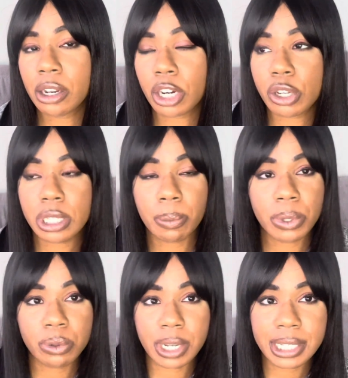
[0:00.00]
Are you someone
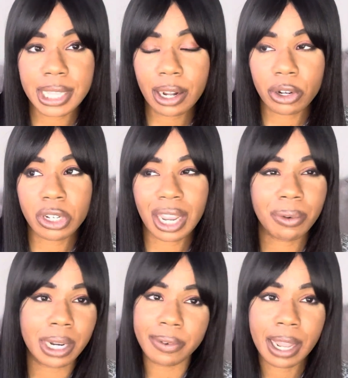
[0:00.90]
who does that? Or are you like,
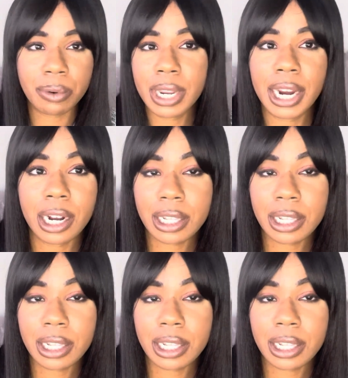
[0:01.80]
whatever, I don't care.